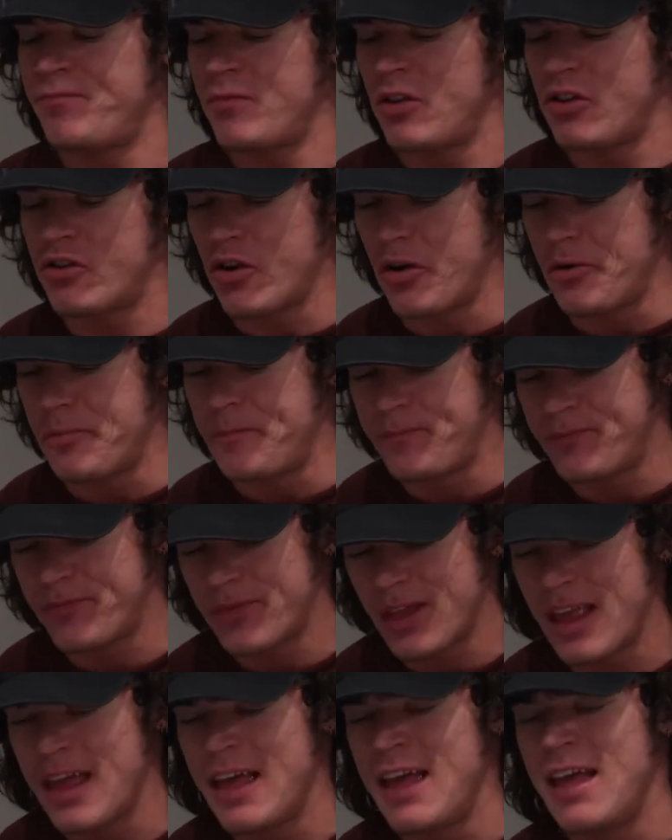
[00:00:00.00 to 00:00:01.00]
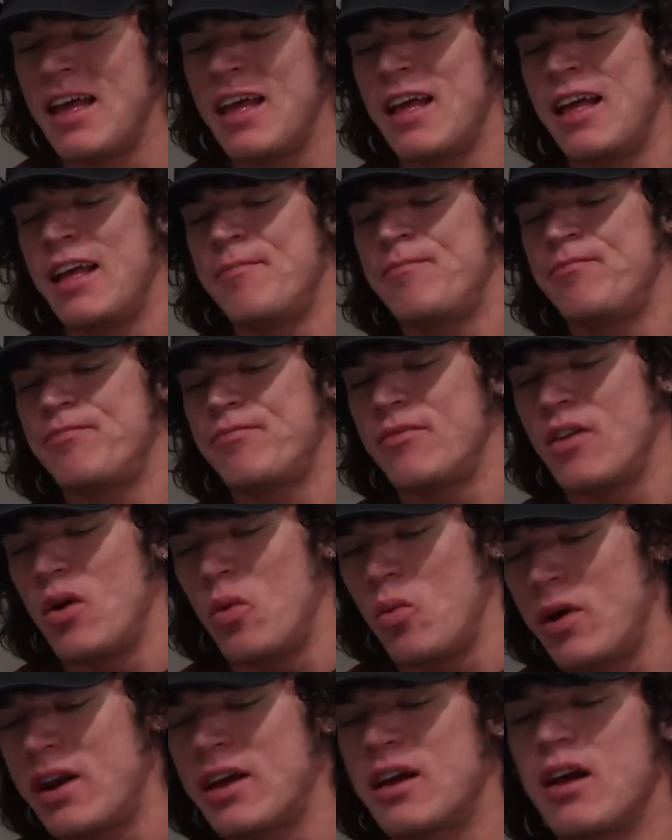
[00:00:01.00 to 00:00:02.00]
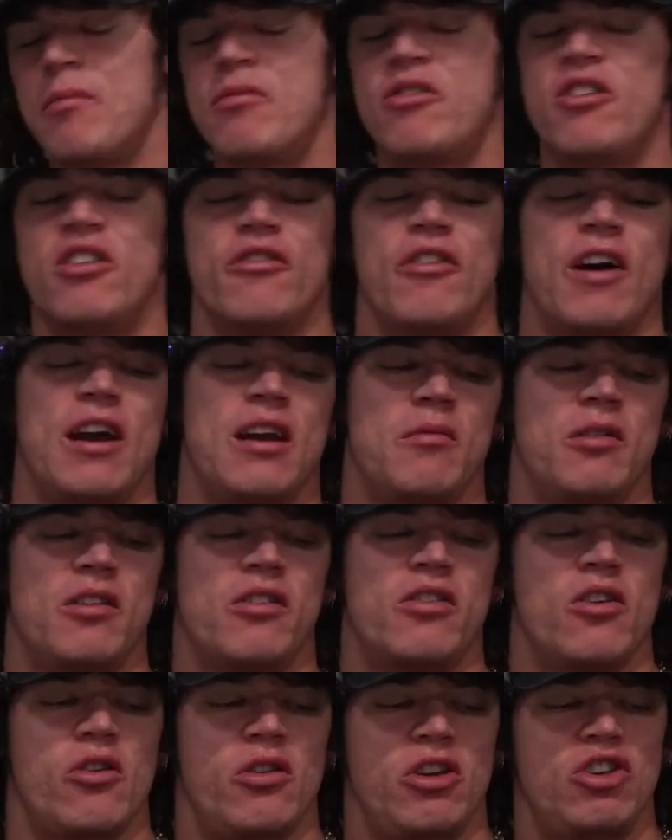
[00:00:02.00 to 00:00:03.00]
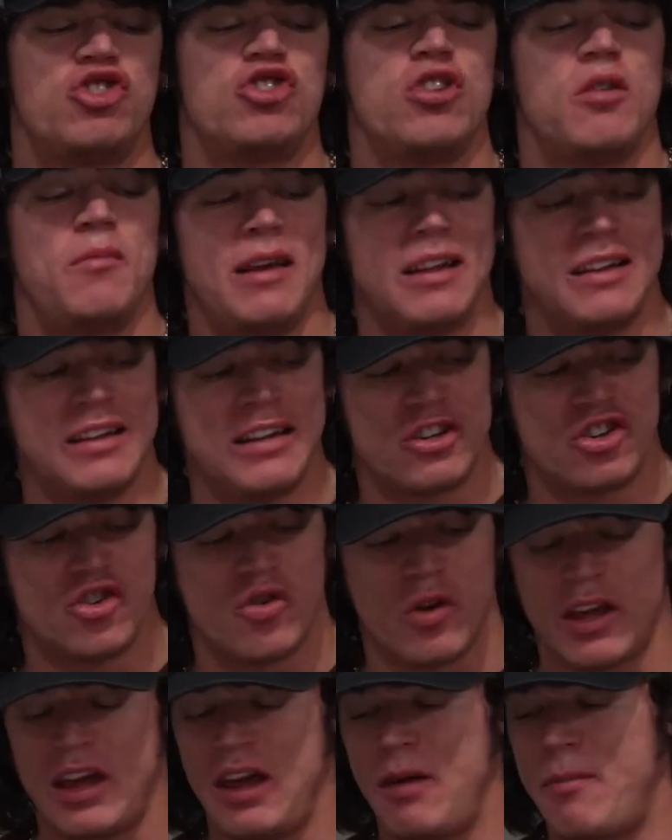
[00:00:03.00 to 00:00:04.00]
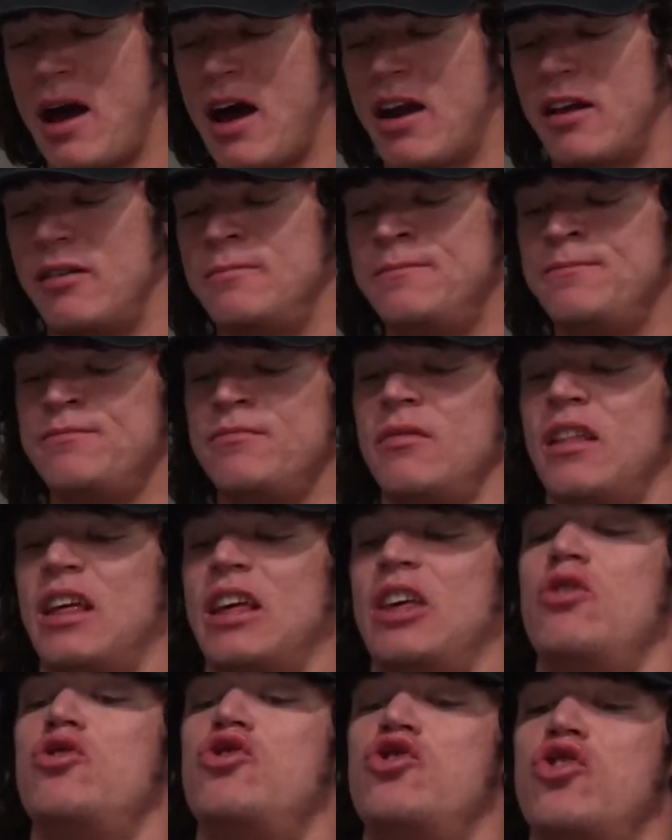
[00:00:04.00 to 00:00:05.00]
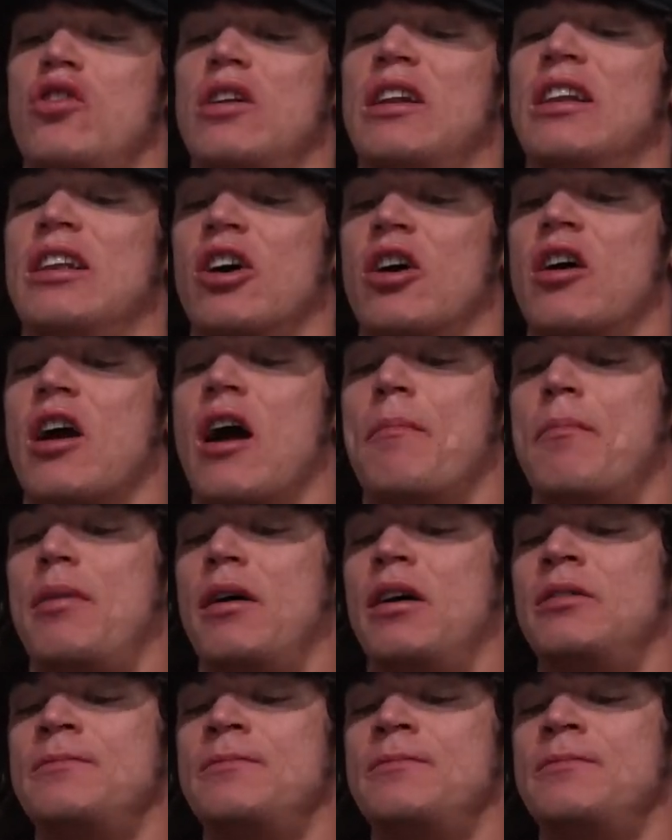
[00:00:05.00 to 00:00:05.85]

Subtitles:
So when it comes to the vitamins, though, you should be a little tricky about it. Like, you should look up.